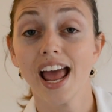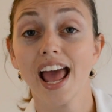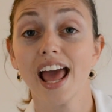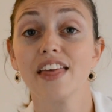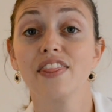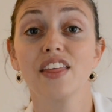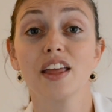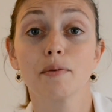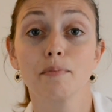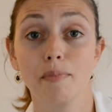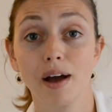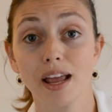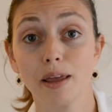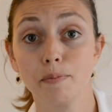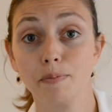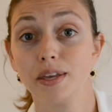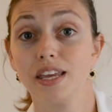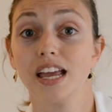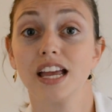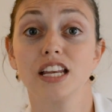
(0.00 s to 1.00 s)
and they
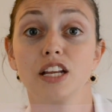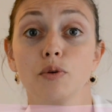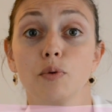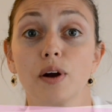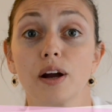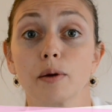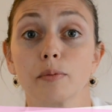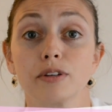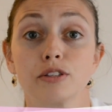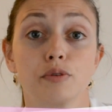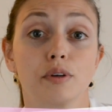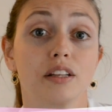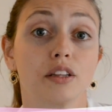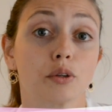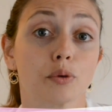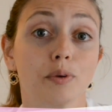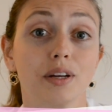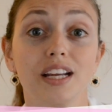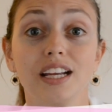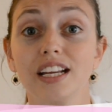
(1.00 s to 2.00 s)
might be anywhere between
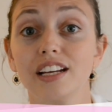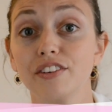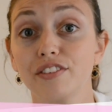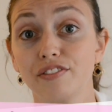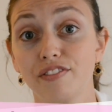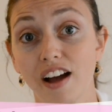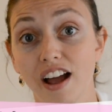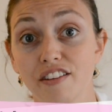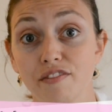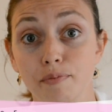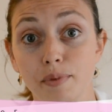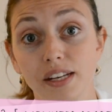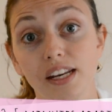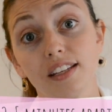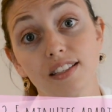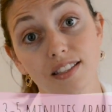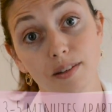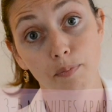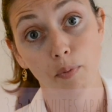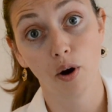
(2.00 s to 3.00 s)
3 to 5
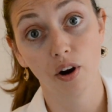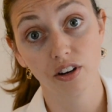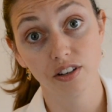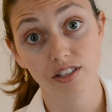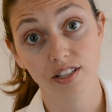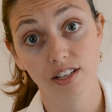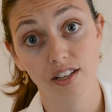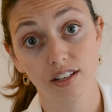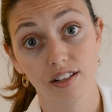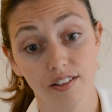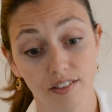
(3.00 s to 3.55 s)
minutes apart.